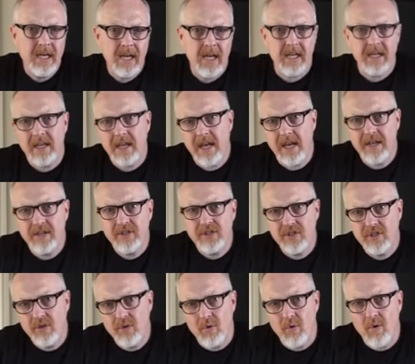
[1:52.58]
in
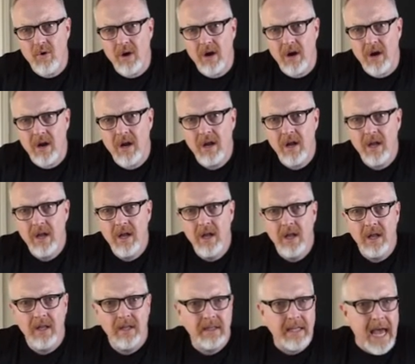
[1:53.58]
case your
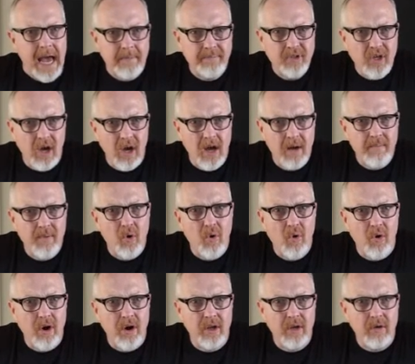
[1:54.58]
laptop
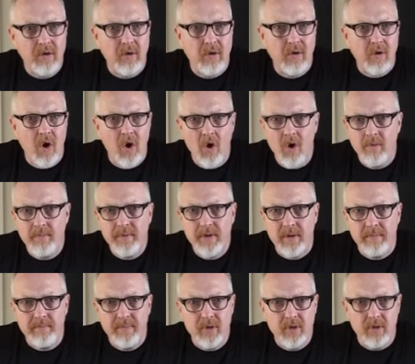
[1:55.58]
or your home
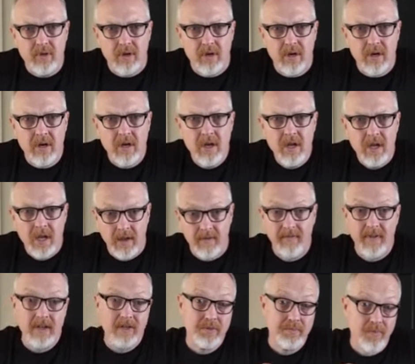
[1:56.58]
computer, if
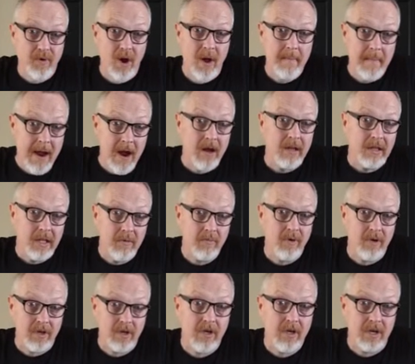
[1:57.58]
that's primarily
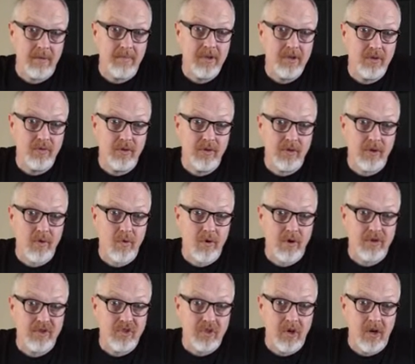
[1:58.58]
what you're going to be doing the
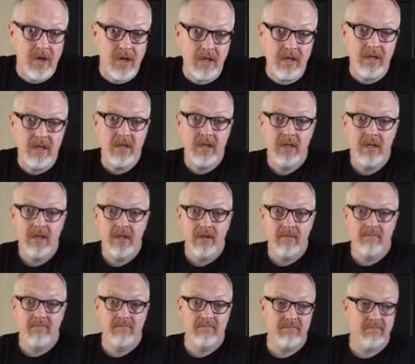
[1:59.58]
course on,
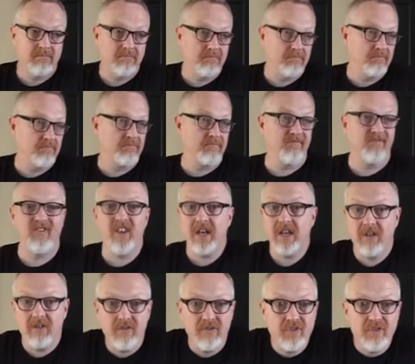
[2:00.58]

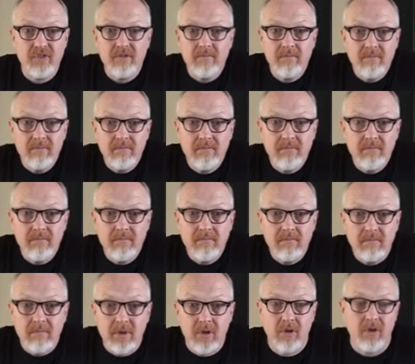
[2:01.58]
fails.
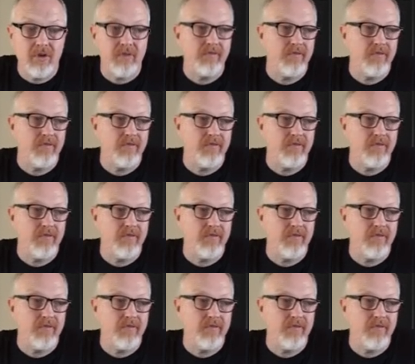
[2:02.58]
It could